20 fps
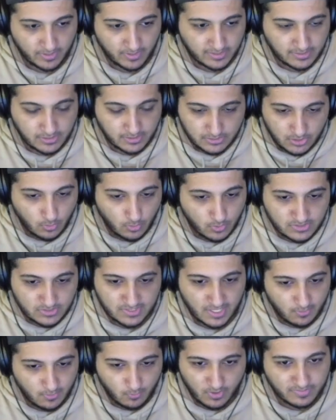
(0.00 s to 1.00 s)
Like there's always
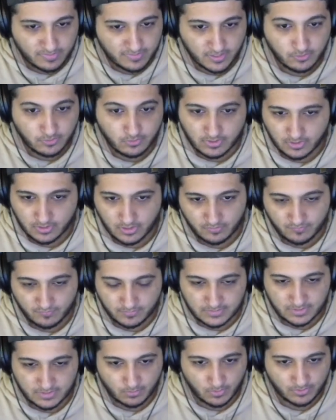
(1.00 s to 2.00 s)
that one thing you can learn
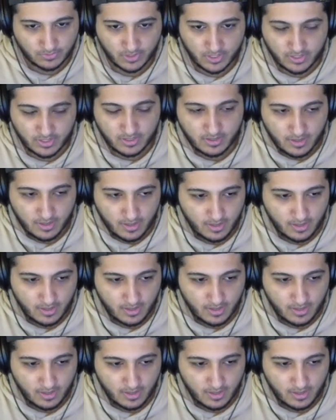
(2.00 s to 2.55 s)
from someone, right?